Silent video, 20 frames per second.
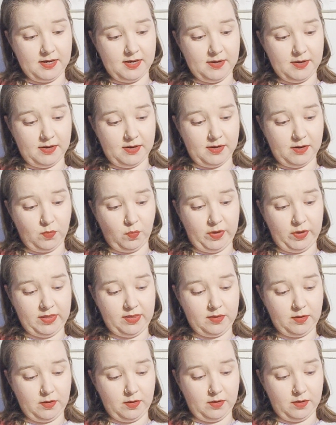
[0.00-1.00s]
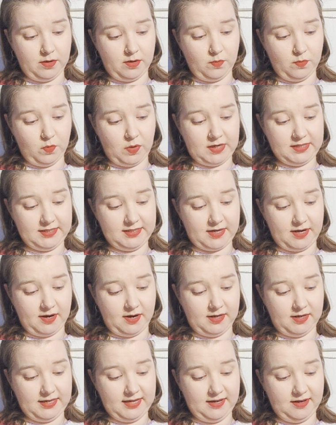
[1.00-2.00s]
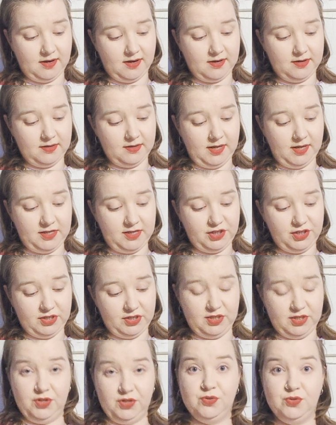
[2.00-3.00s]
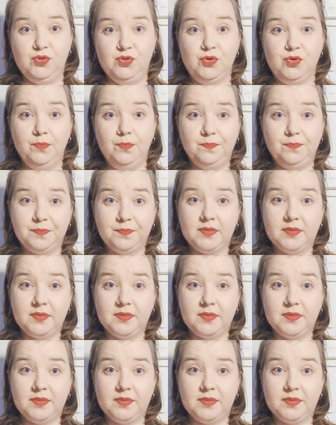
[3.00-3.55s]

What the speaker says: with what Kika teaches you to